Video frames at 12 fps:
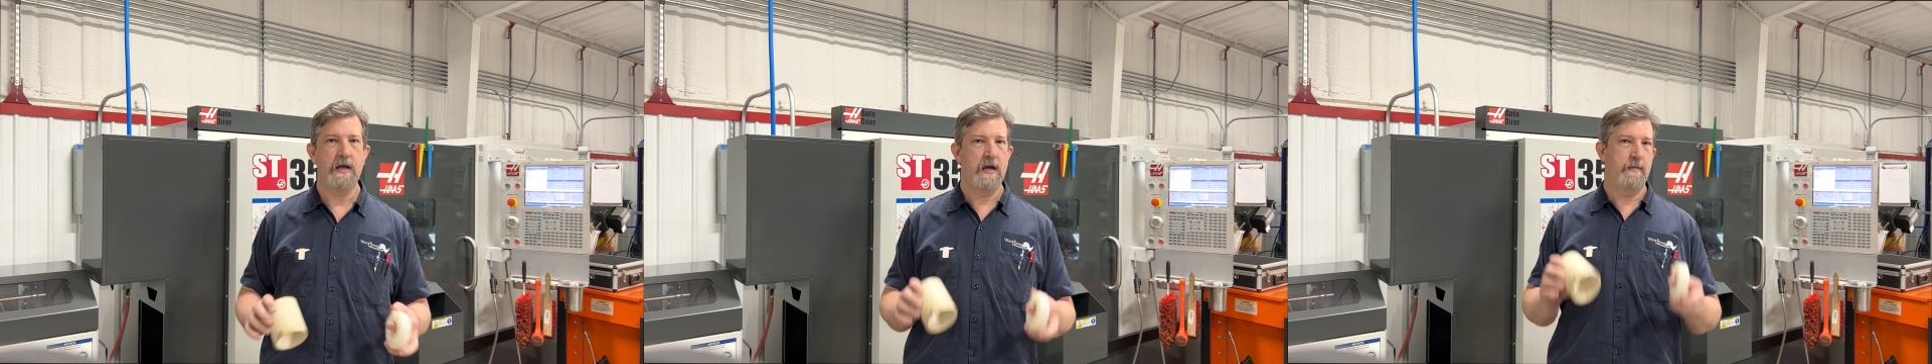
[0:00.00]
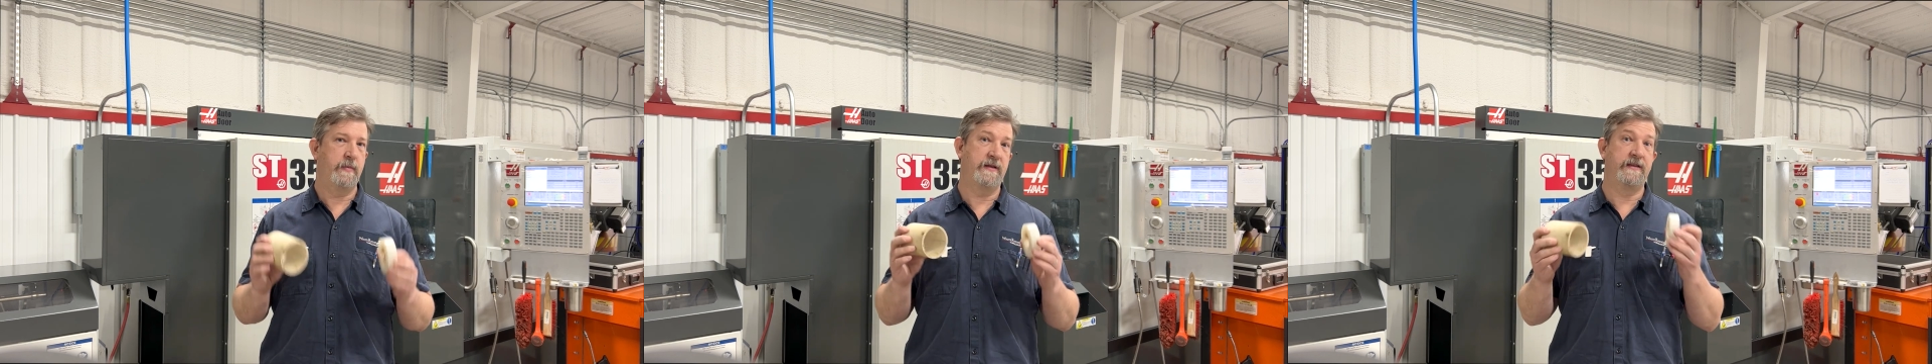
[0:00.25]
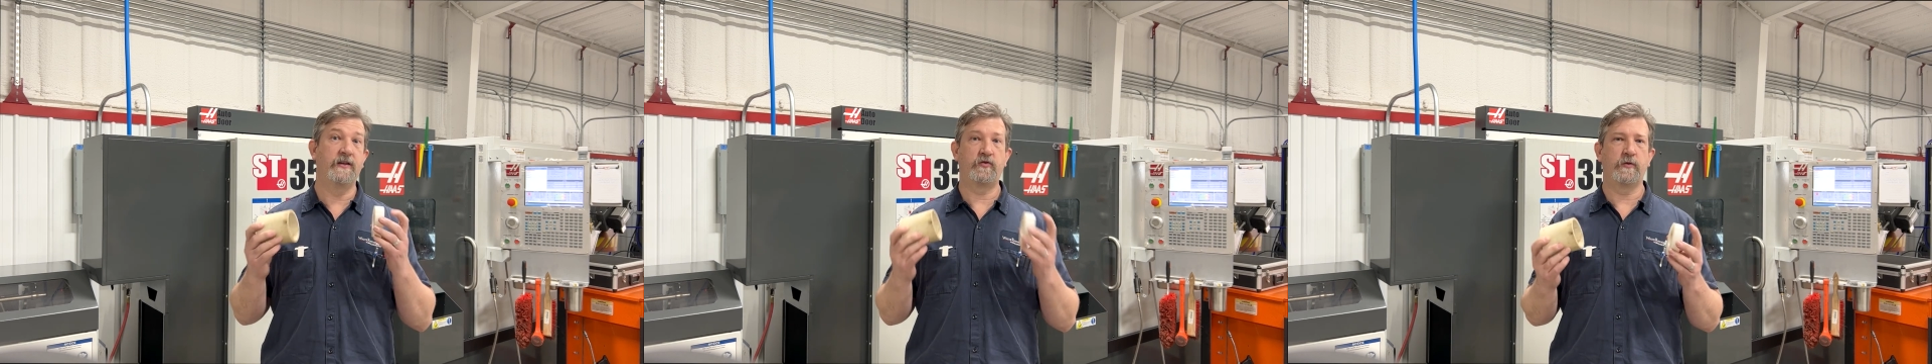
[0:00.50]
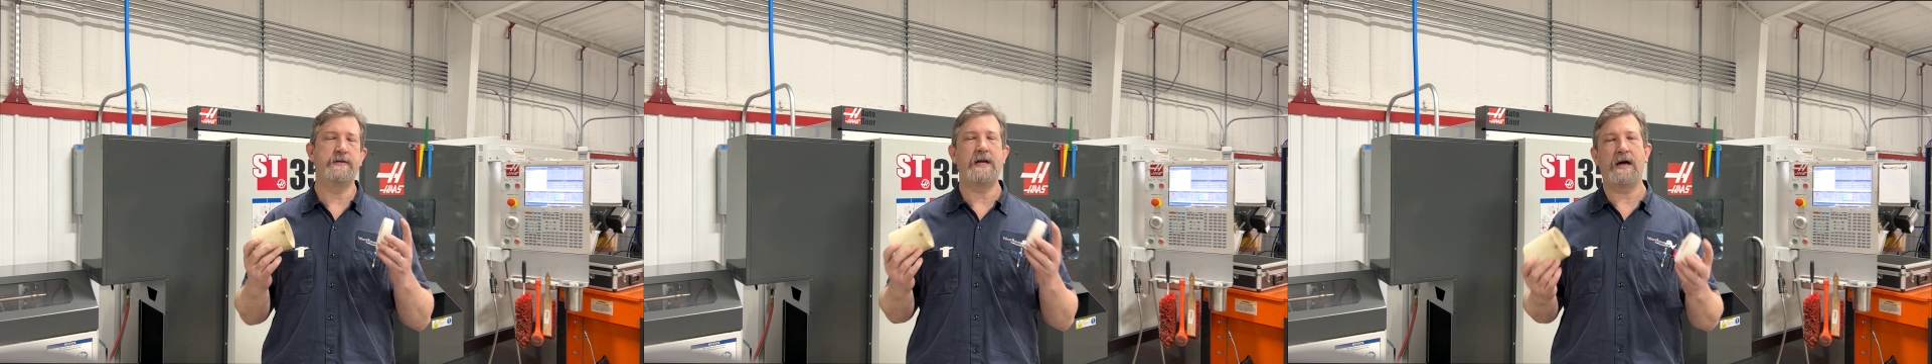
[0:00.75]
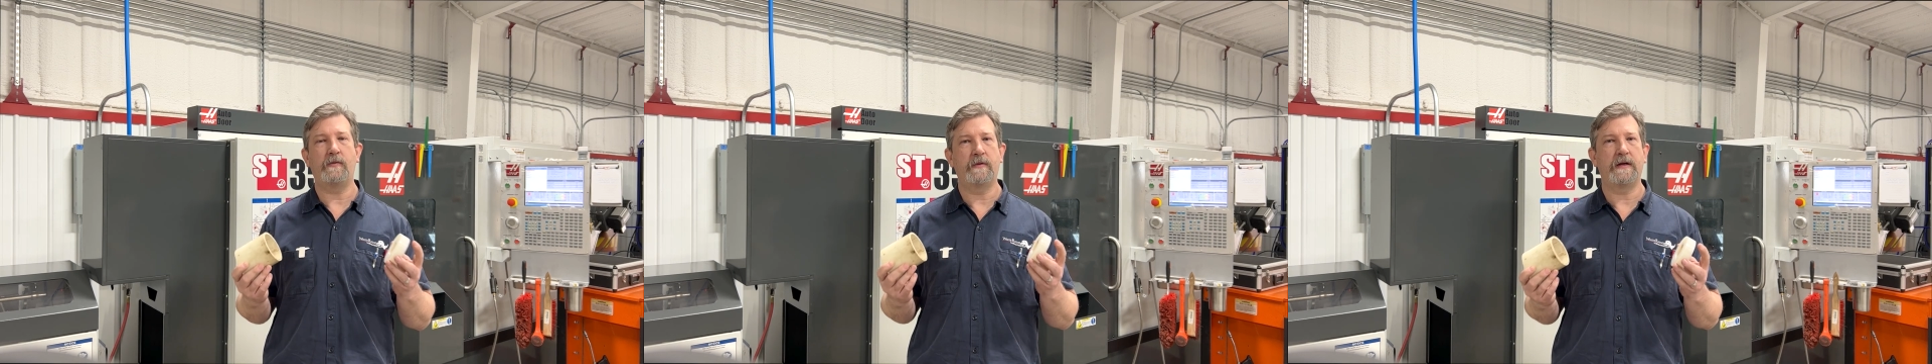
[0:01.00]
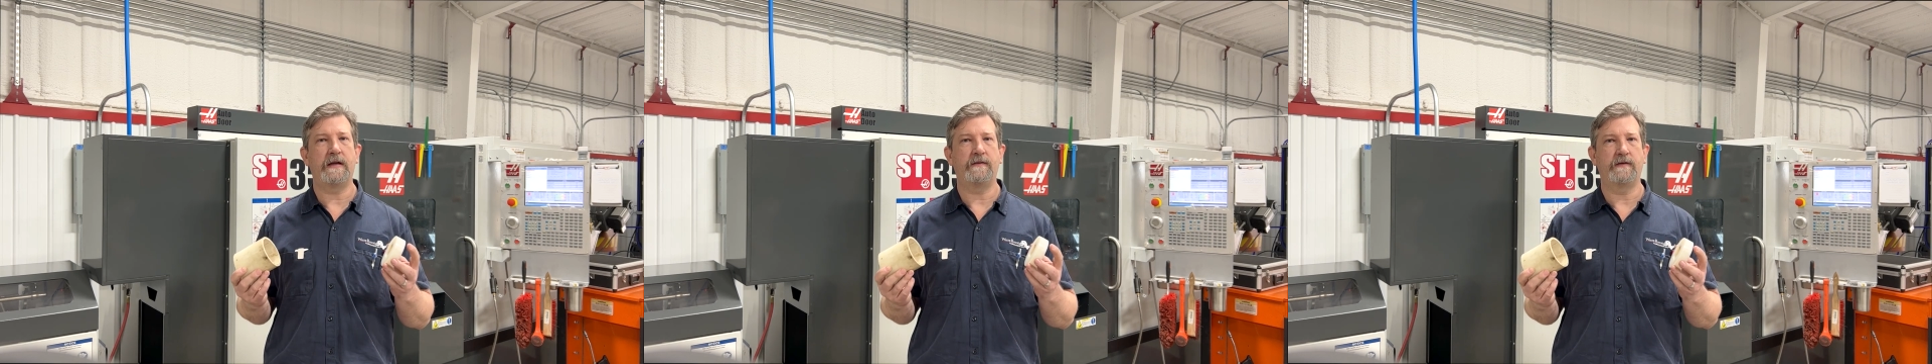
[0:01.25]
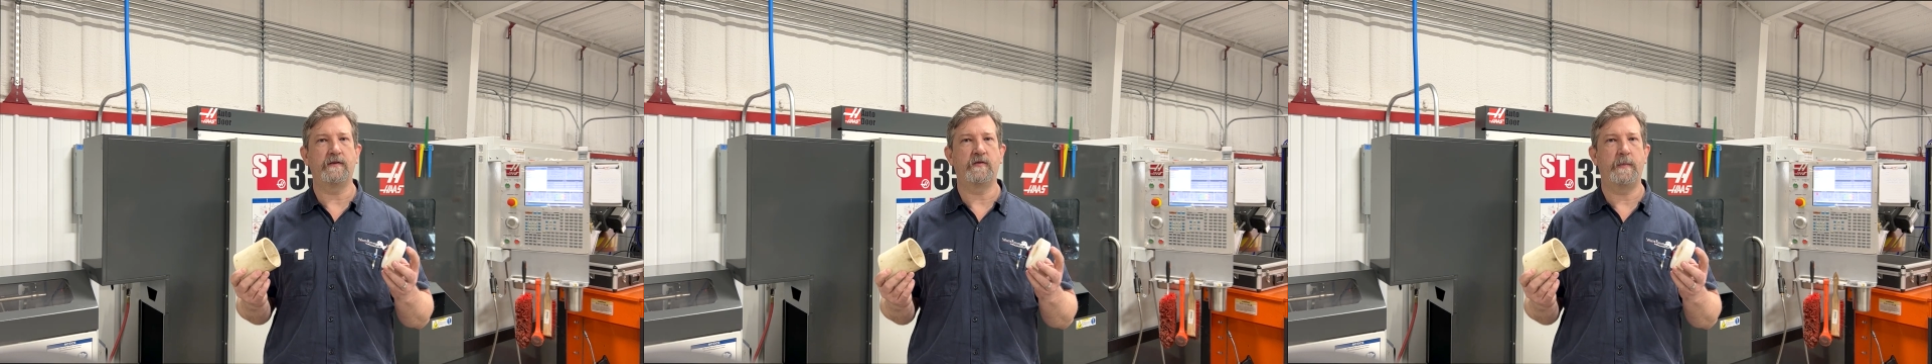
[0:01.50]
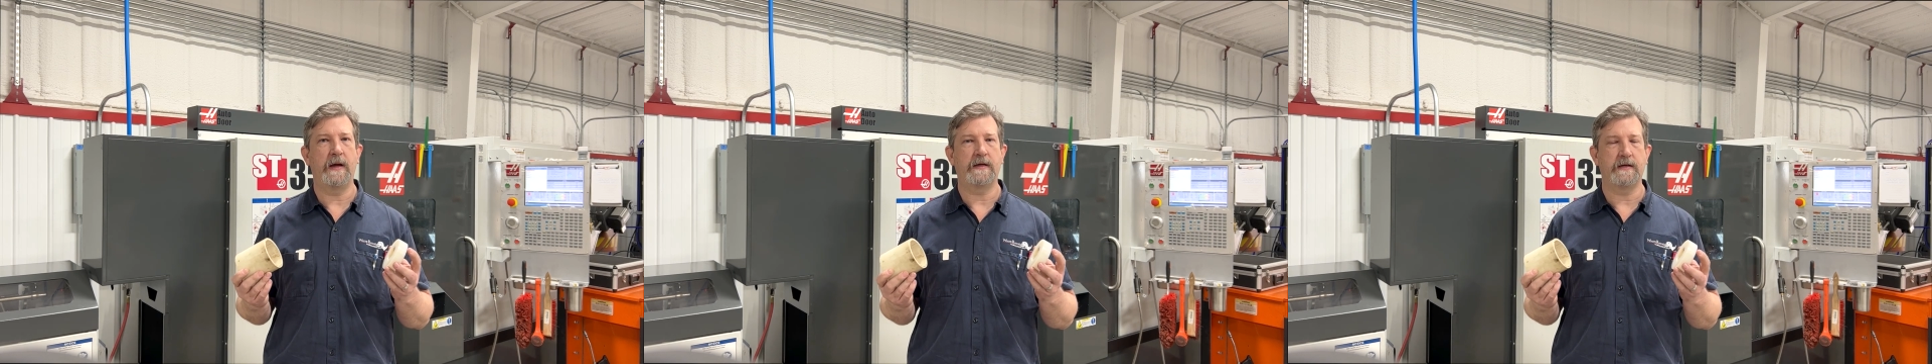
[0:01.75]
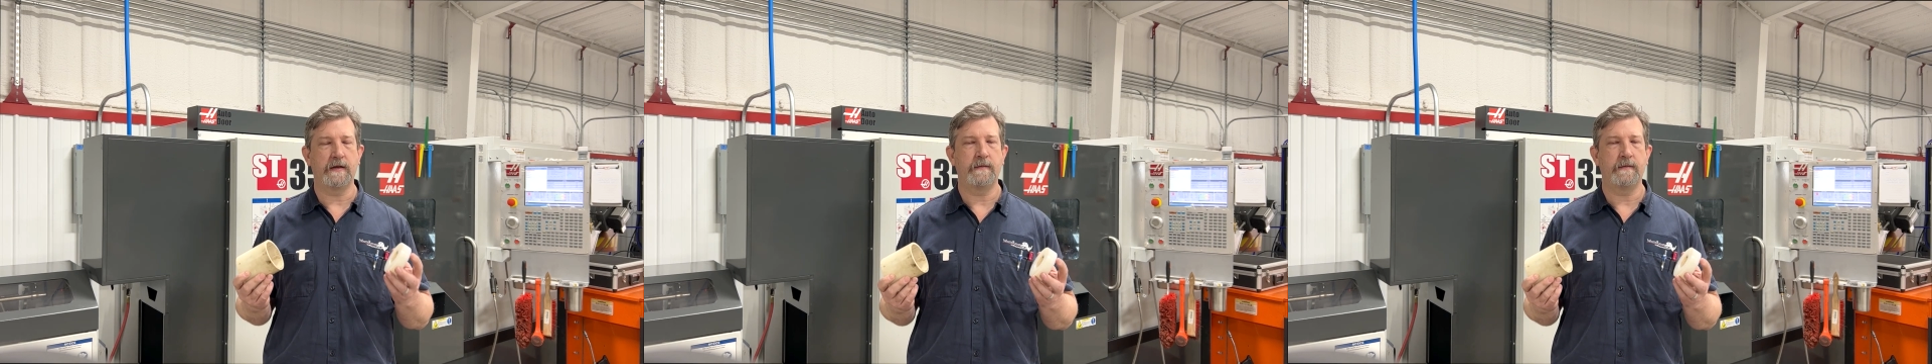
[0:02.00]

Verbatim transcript: but this was not what I was expecting.